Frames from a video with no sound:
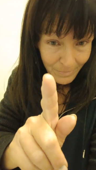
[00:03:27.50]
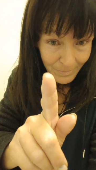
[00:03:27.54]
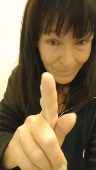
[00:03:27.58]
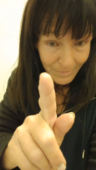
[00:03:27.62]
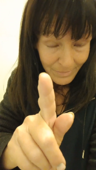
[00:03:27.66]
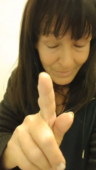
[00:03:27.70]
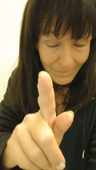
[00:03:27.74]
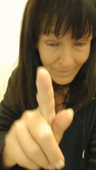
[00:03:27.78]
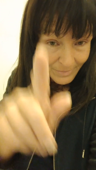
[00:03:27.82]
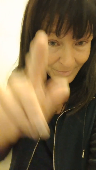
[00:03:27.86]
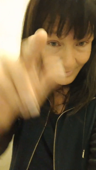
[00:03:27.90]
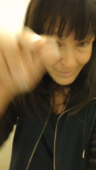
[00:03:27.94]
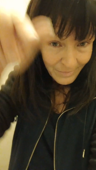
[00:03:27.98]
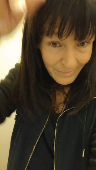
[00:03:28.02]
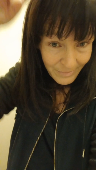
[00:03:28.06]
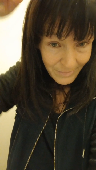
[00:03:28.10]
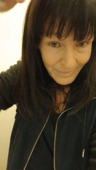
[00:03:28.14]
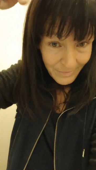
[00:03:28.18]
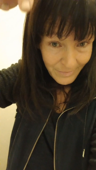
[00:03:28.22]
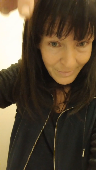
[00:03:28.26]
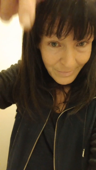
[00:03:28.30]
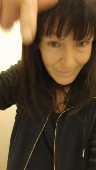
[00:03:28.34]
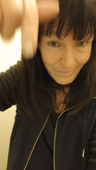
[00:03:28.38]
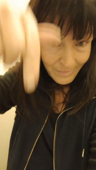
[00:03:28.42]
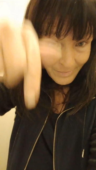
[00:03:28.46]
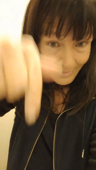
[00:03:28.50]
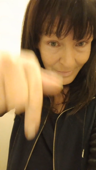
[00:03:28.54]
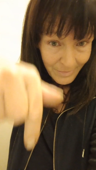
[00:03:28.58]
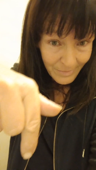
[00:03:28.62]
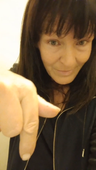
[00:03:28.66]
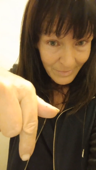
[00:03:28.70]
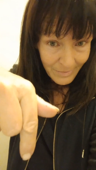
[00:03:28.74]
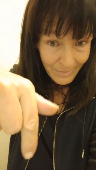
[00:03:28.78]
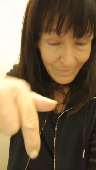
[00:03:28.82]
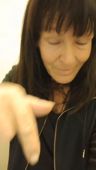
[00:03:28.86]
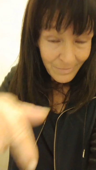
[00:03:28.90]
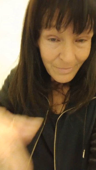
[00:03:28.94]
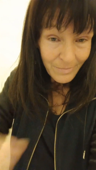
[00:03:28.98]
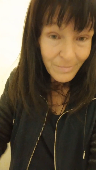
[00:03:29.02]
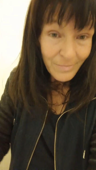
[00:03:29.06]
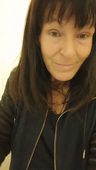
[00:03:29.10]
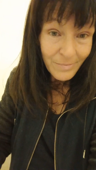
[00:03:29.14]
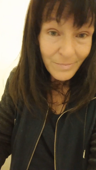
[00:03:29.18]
Nothing is said.